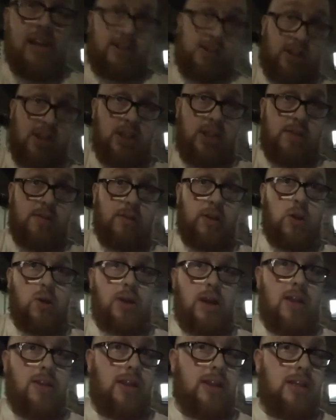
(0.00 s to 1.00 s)
had a chance to
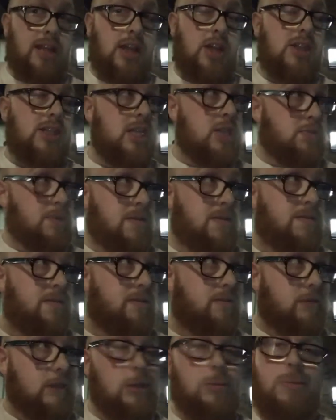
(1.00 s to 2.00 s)
record anything today because it's been
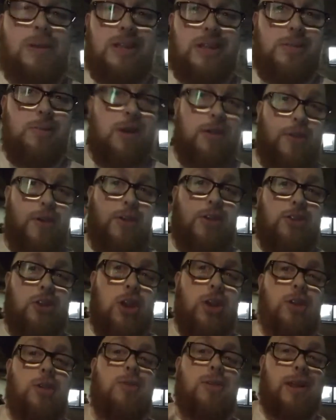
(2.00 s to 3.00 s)
real busy, but I thought I'd show
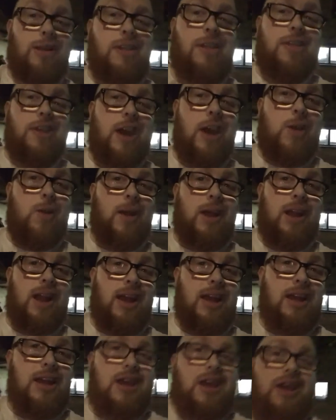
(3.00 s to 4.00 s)
you around the theatre
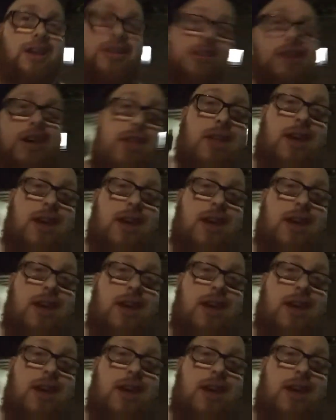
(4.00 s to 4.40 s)
quickly. So